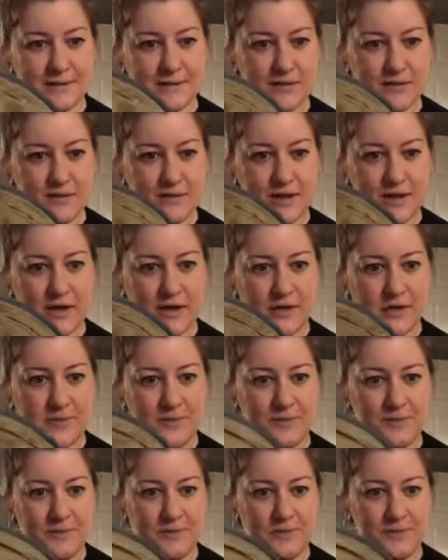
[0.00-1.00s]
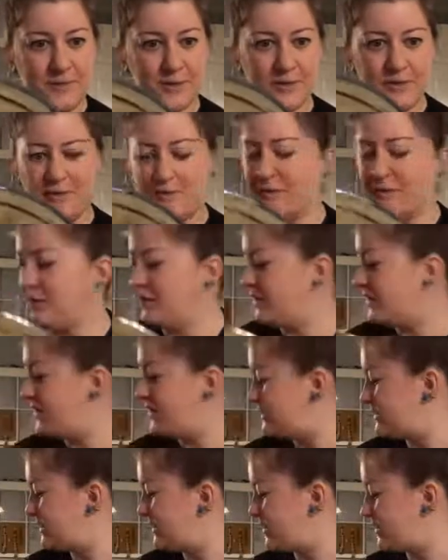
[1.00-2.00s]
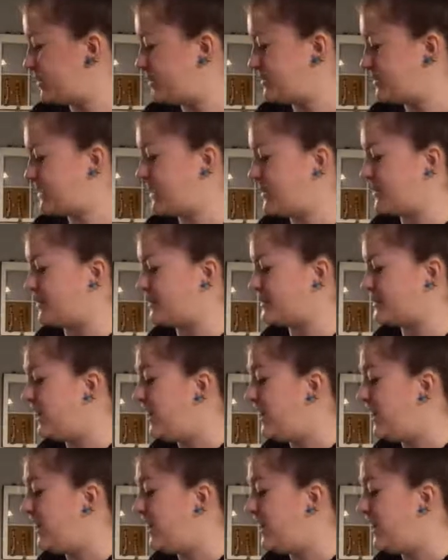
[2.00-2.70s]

There they are, beautiful, silky potatoes.